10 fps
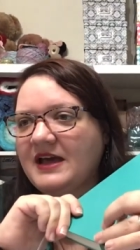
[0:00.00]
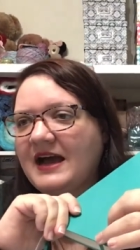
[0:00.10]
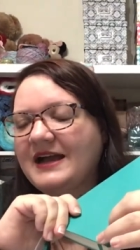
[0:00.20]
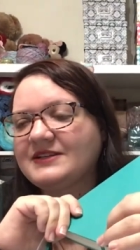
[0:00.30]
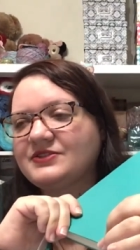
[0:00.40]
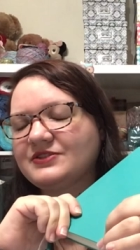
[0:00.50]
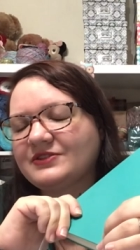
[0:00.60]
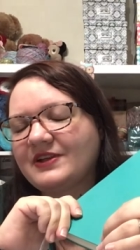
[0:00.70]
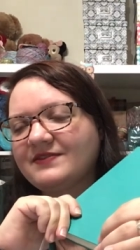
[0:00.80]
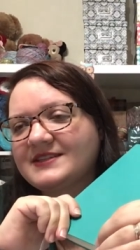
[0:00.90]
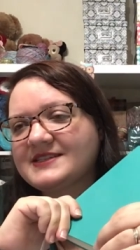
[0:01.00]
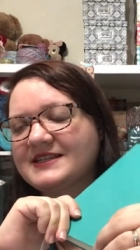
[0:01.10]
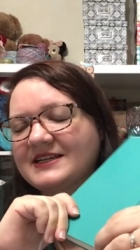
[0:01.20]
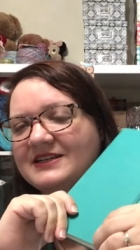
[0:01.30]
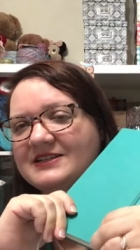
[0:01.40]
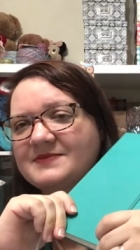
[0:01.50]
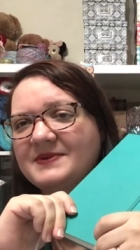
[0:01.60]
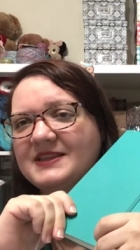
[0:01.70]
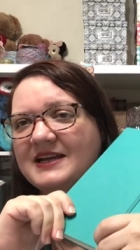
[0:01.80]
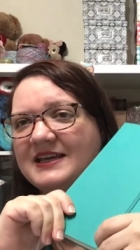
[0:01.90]
I do love the stickers,
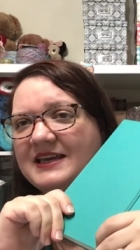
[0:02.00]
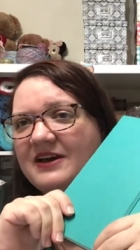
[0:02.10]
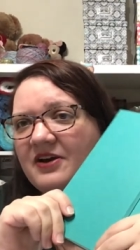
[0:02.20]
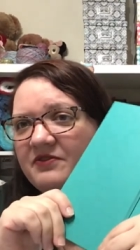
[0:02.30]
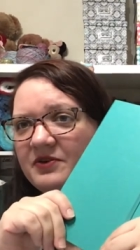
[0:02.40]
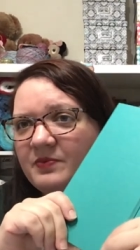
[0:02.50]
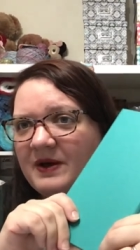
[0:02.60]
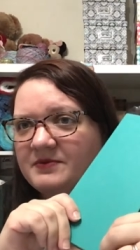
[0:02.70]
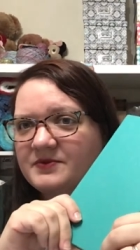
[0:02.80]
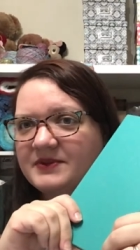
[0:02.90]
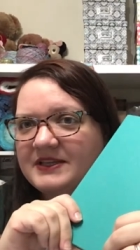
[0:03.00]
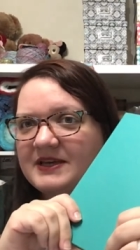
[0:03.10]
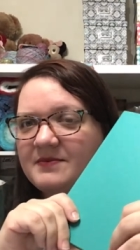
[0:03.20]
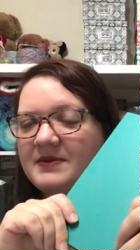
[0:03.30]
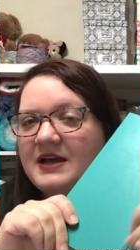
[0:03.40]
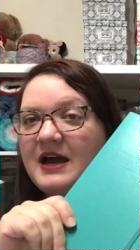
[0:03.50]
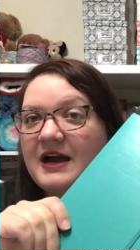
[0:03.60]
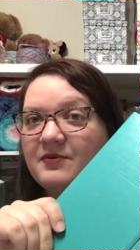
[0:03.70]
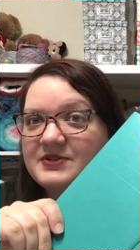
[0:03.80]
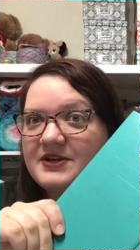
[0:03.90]
but then I get overwhelmed with them.
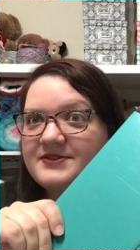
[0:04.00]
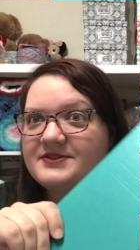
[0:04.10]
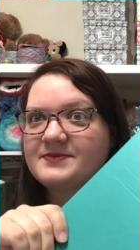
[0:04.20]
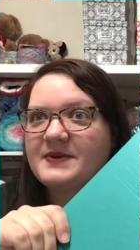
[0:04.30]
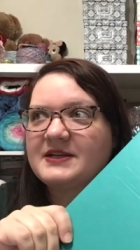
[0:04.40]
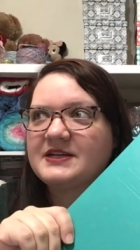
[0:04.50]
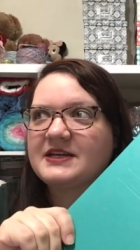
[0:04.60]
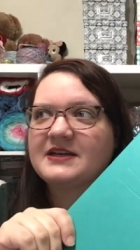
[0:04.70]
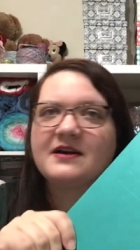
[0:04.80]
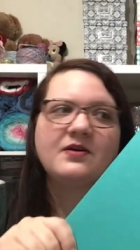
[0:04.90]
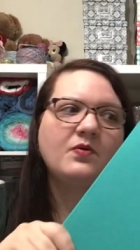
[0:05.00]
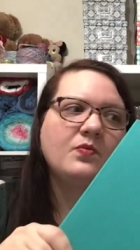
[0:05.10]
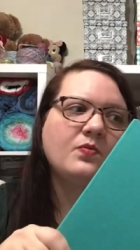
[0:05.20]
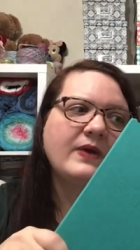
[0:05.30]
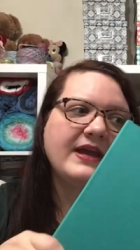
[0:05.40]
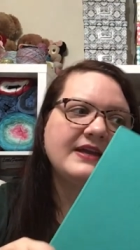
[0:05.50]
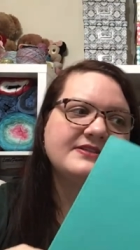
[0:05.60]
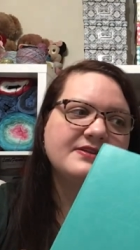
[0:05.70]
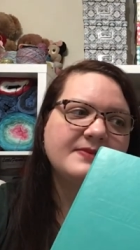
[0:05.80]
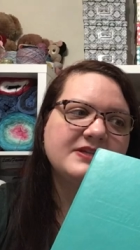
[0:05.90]
I was also spending way
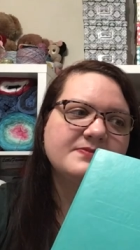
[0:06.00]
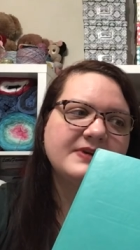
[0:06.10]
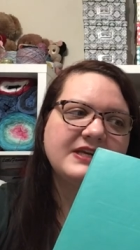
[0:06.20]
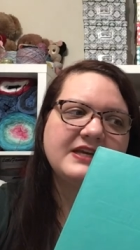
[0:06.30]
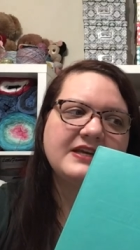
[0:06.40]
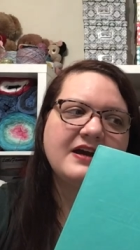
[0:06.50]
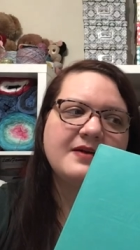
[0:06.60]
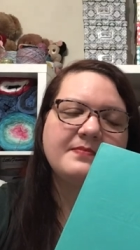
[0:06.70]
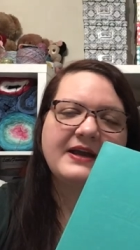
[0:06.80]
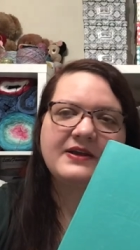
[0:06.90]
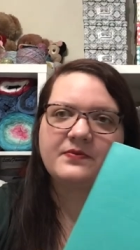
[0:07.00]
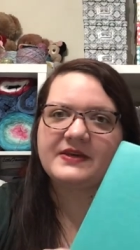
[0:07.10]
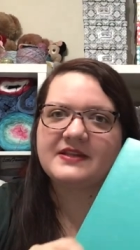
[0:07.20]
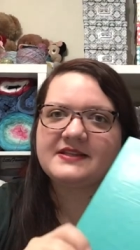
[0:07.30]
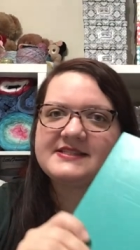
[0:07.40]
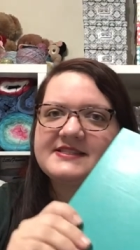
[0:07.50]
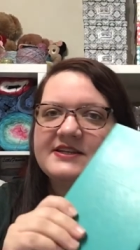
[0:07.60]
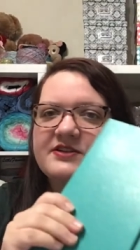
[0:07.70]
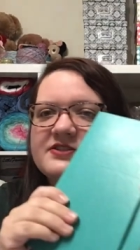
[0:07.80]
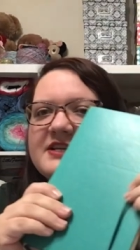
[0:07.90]
too much money on buying weekly
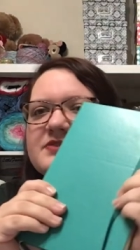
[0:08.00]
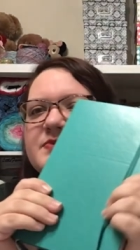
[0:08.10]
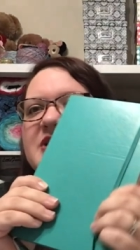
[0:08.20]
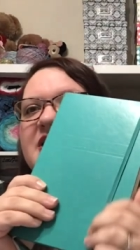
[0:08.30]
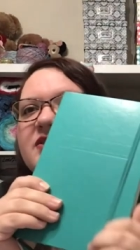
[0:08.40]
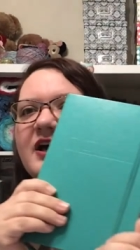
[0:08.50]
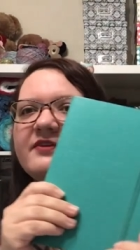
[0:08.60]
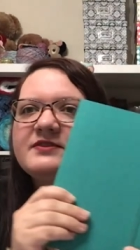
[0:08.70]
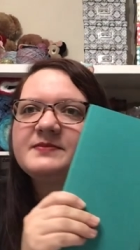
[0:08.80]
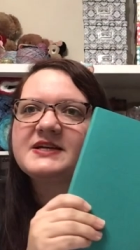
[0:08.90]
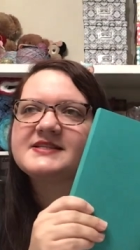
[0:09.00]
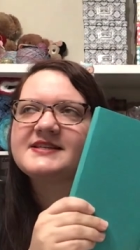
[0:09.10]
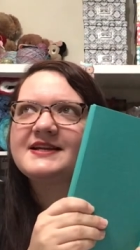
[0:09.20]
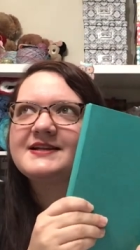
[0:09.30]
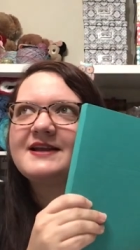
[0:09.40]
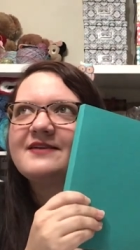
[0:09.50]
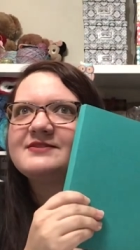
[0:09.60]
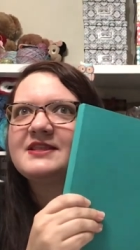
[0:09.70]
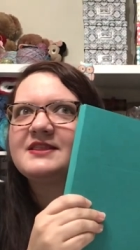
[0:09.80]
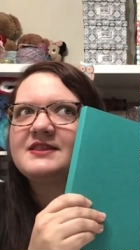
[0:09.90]
sticker sets, which I loved because then I didn't have
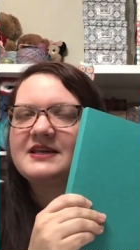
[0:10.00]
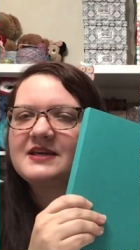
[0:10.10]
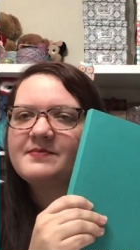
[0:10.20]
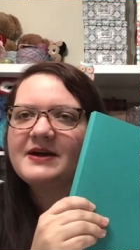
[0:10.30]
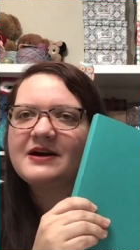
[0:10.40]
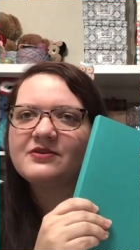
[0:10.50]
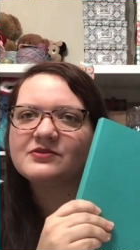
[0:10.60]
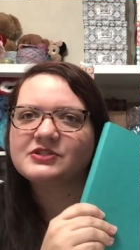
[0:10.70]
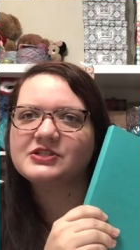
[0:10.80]
to think about